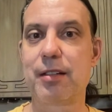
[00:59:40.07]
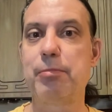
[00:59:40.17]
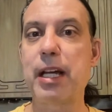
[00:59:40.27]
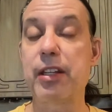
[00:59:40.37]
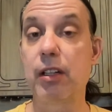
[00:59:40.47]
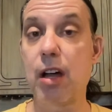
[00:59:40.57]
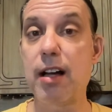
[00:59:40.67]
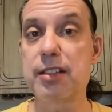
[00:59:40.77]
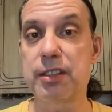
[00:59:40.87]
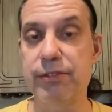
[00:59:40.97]
by the
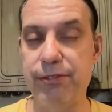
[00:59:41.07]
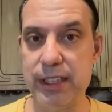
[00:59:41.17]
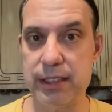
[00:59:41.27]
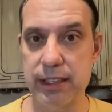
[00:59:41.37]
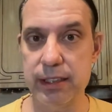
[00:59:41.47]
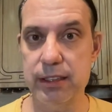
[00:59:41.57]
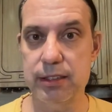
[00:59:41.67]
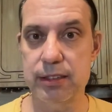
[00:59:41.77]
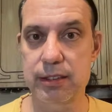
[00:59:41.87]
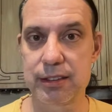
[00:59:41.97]
laws of physics